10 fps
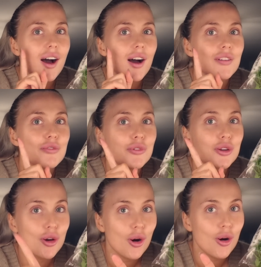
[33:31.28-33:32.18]
I've
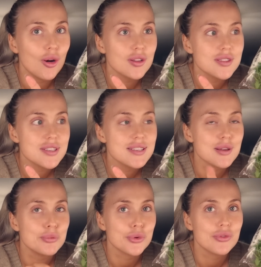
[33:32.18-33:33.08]
got
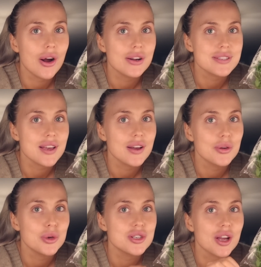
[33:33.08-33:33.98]
some burrata,
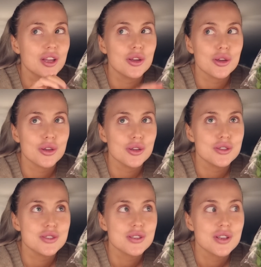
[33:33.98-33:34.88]
which I
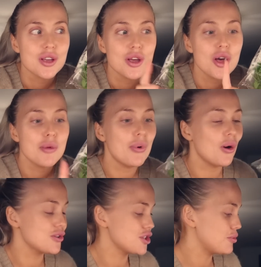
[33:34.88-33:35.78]
could put
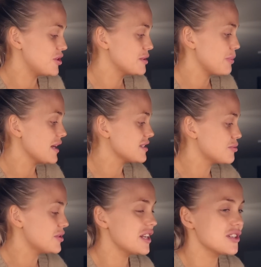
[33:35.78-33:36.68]
on top of this pasta,
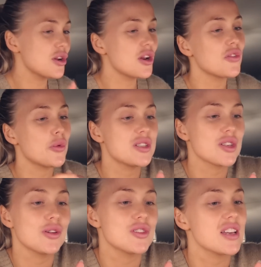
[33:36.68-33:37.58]
but then I don't know if it'd be
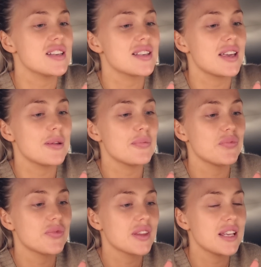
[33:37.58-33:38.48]
too cheesy.
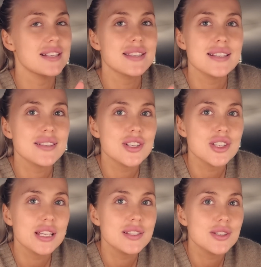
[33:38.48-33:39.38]
Is there such
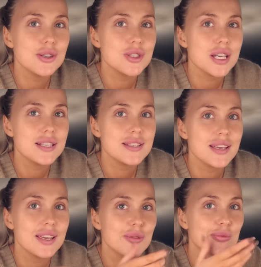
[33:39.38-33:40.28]
thing as too
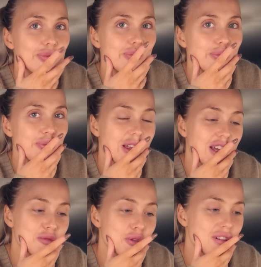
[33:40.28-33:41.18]
cheesy? That
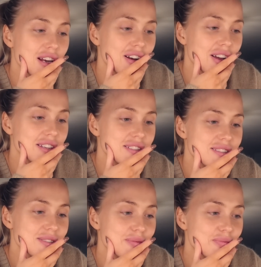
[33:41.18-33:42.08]
could be really nice.